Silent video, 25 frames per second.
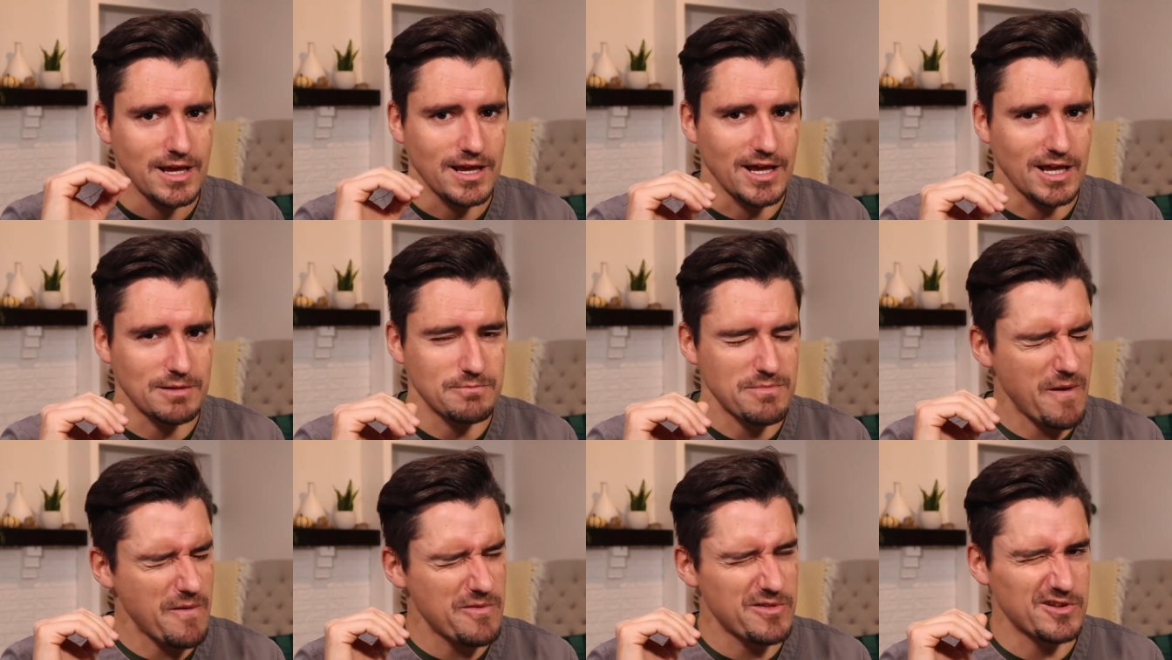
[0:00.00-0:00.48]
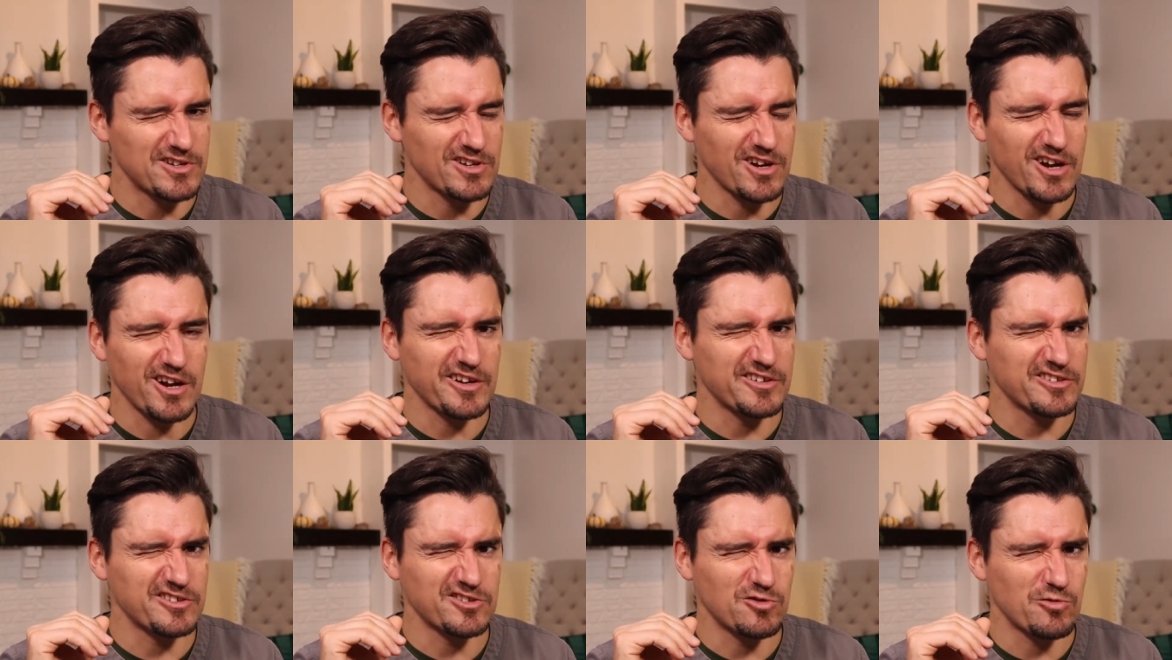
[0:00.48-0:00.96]
and maybe the
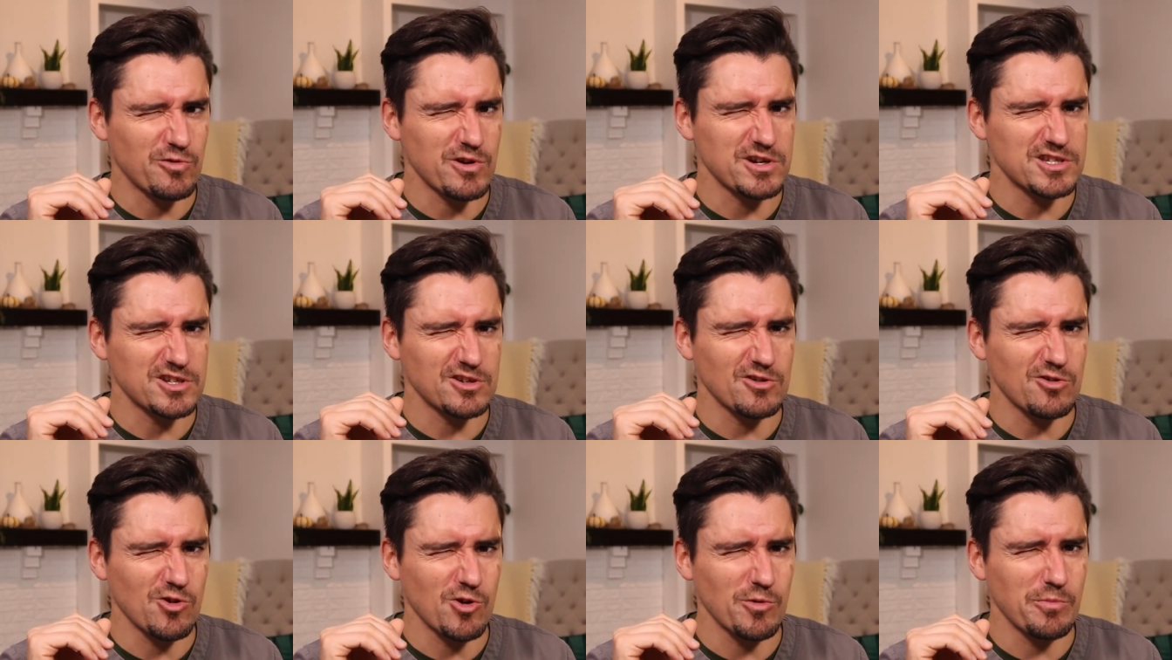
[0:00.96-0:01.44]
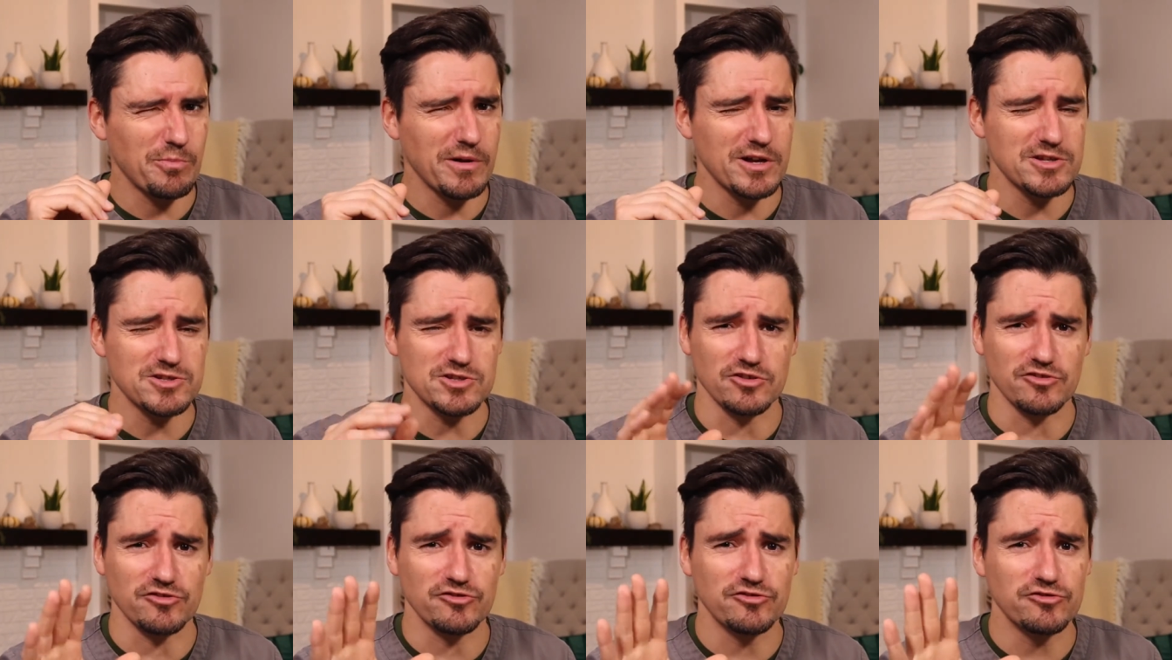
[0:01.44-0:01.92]
dog's squinting a whole
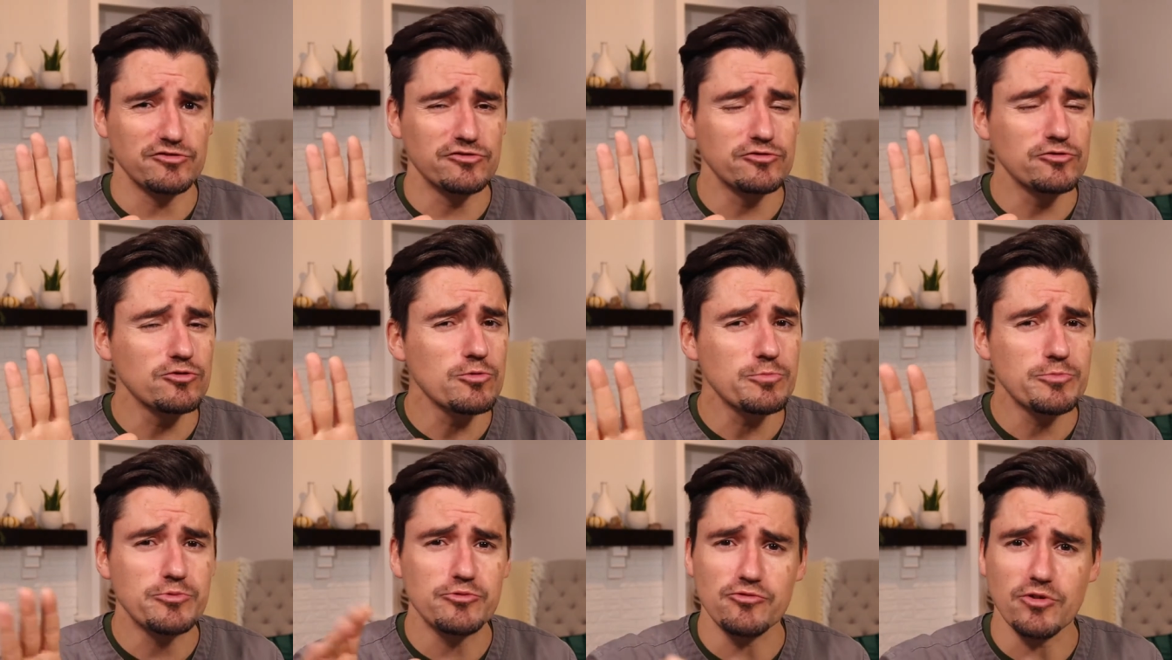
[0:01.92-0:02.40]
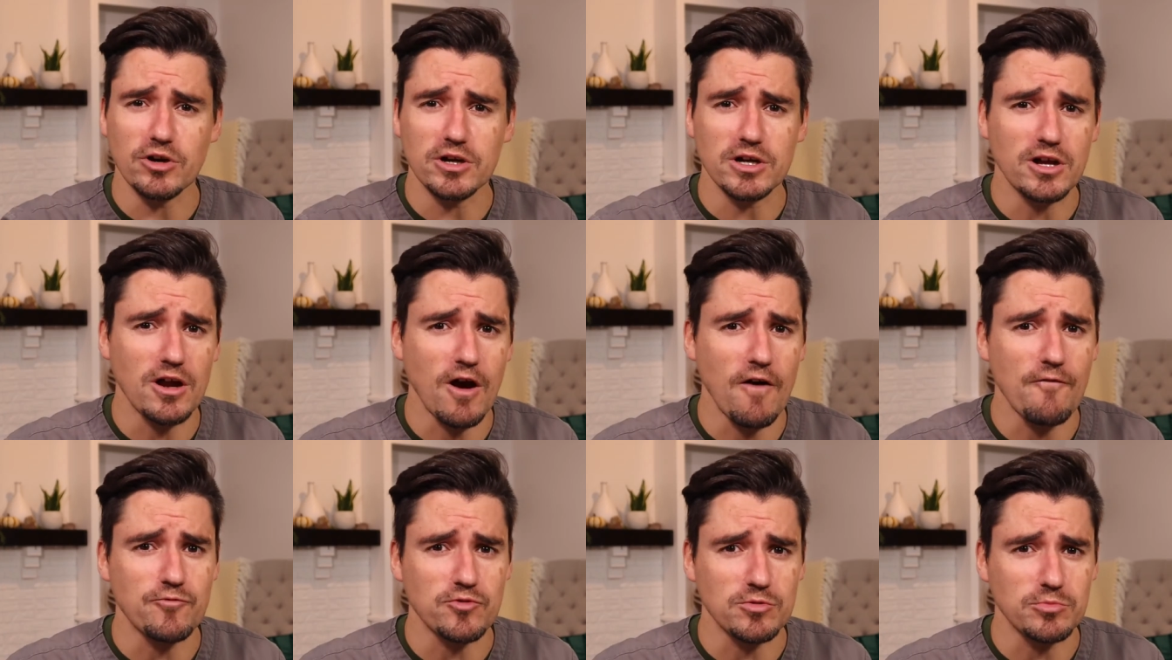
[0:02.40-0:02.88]
bunch and super
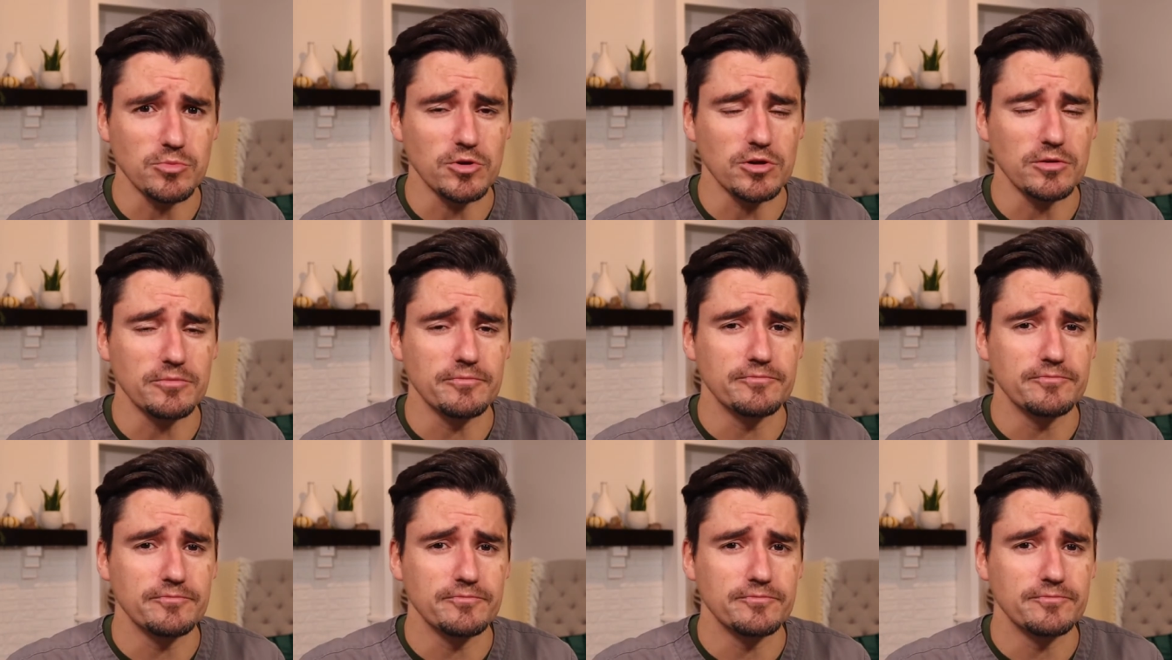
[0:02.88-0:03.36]
uncomfortable.